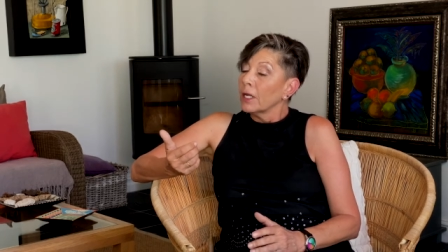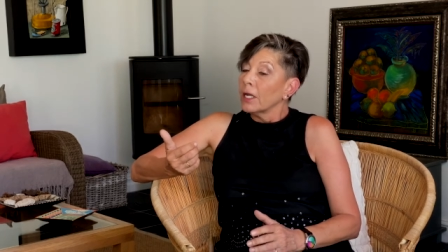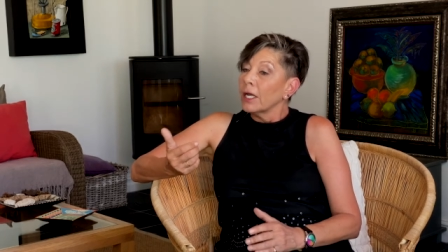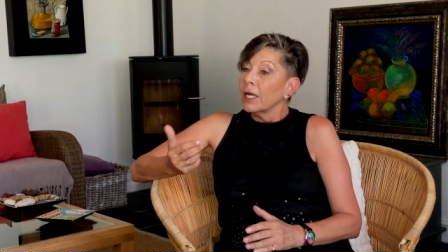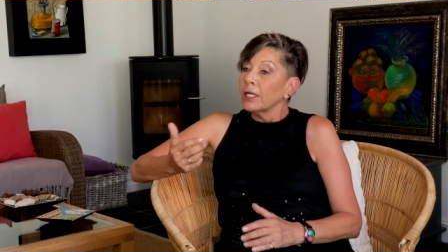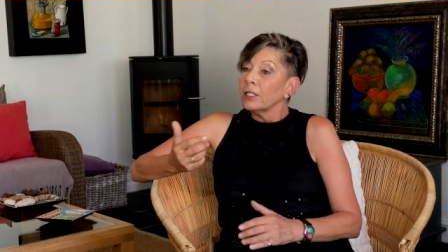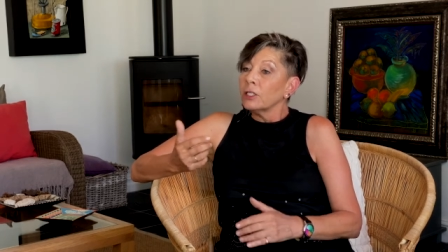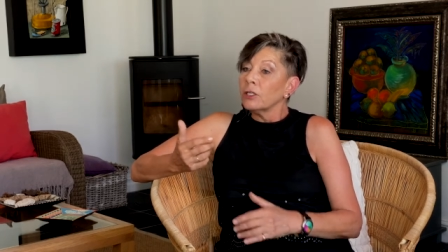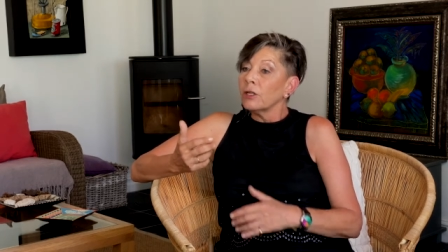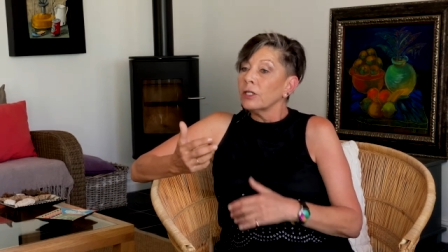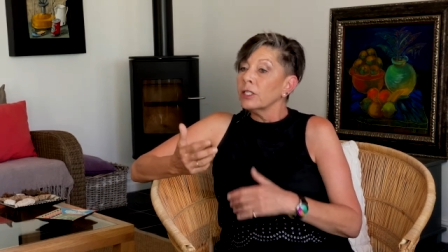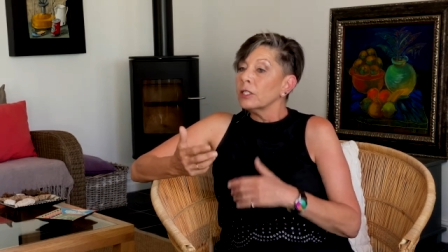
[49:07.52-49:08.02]

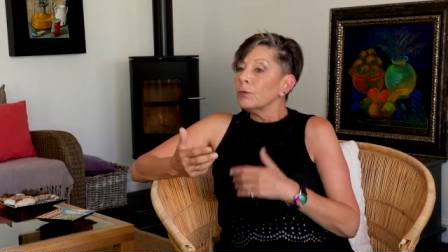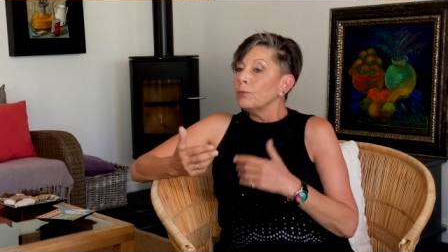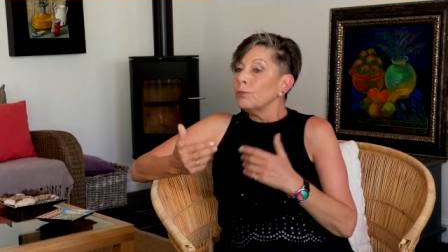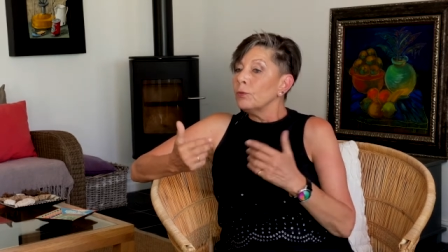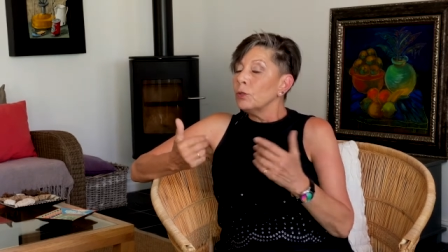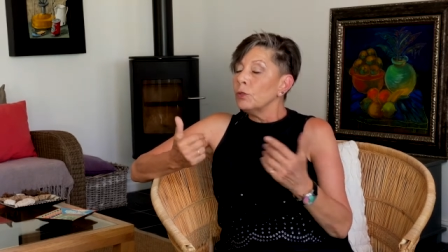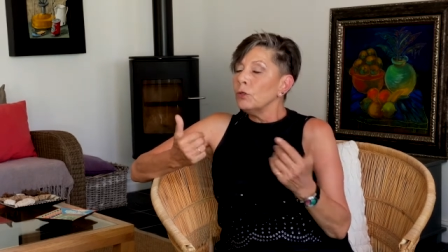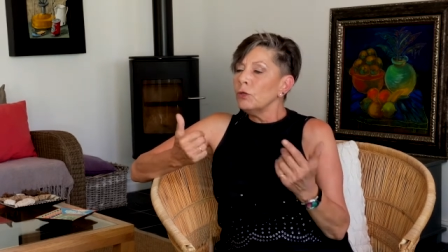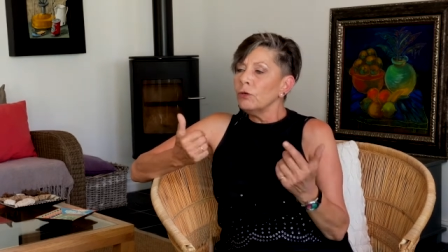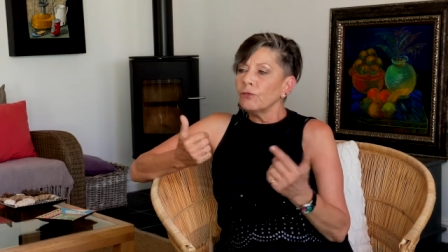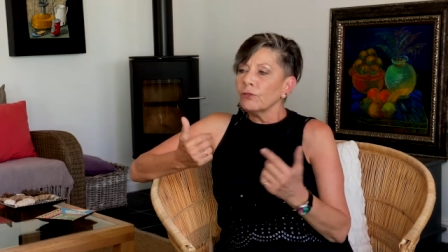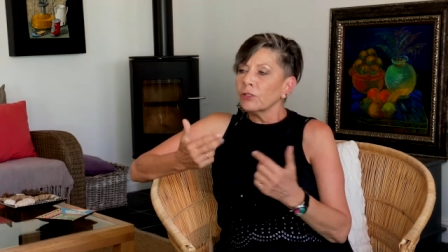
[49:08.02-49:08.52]
And so it's a
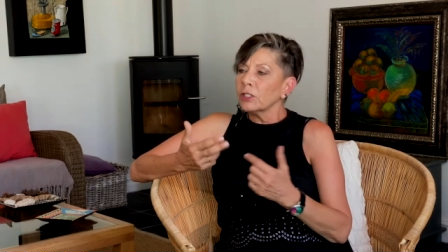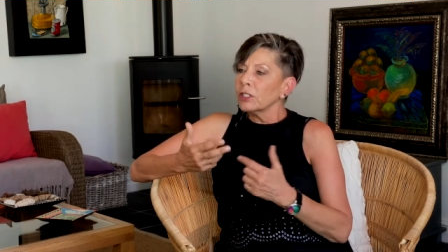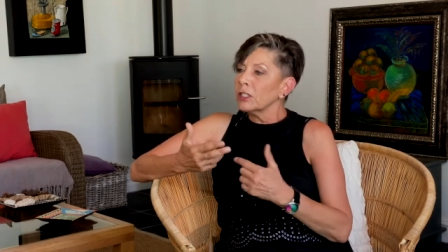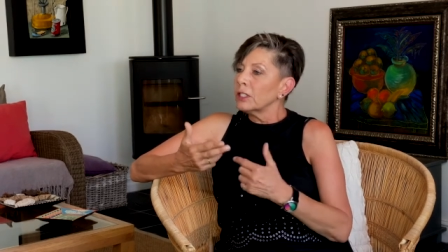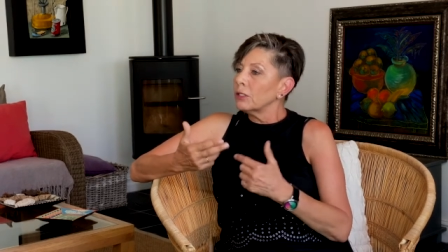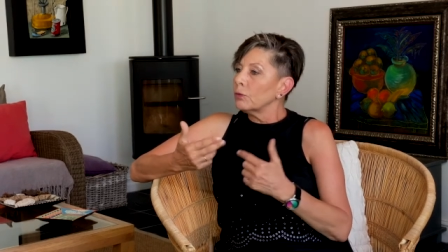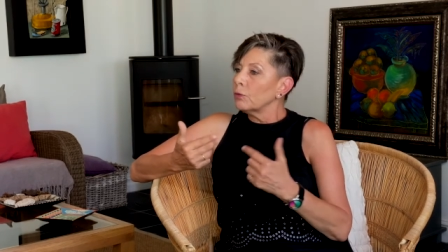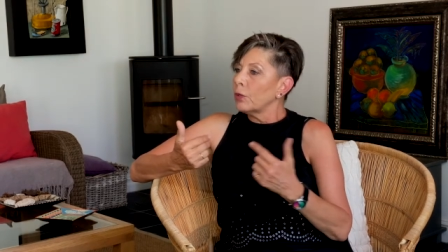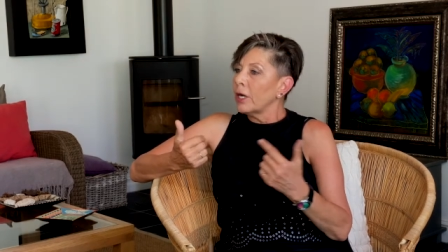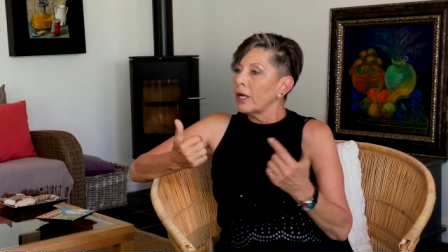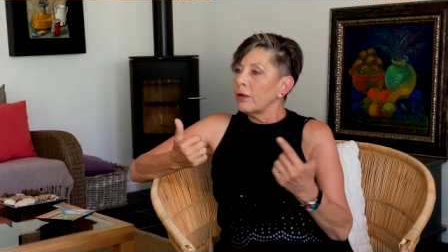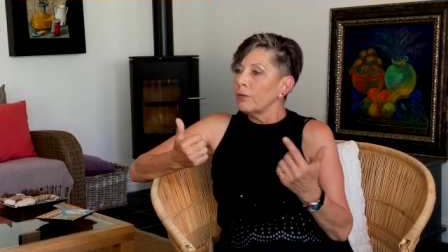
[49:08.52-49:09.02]
beautiful
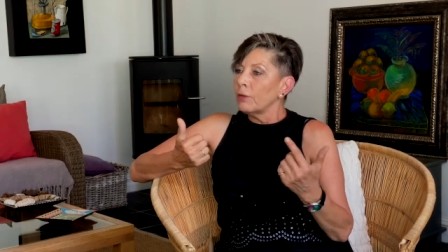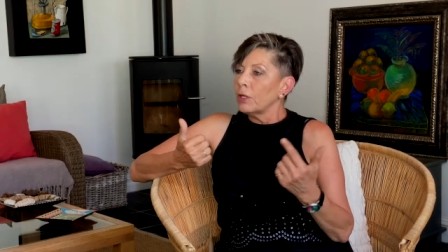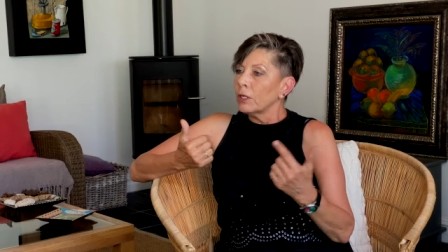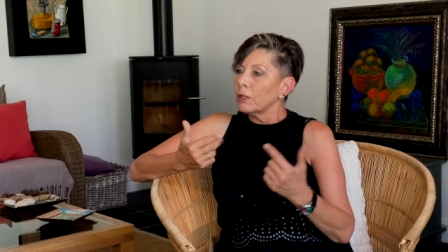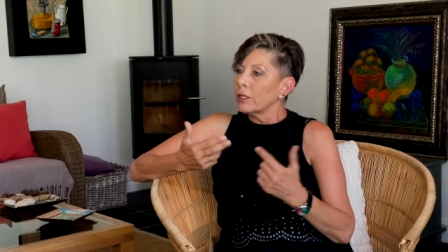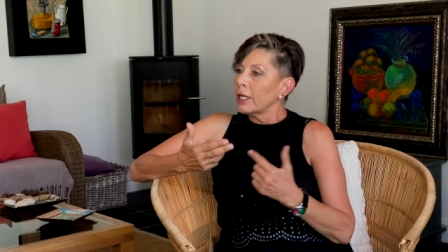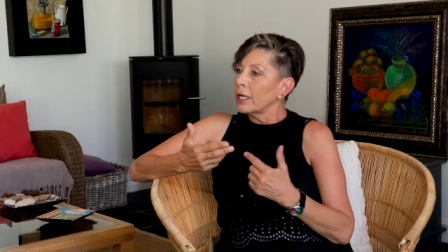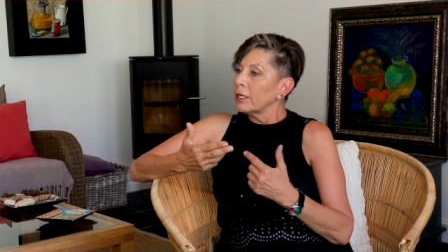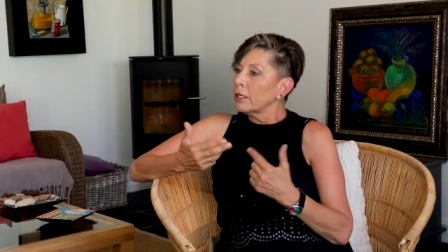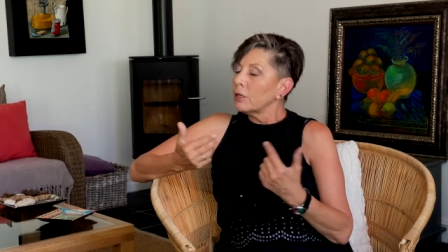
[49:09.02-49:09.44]
way that they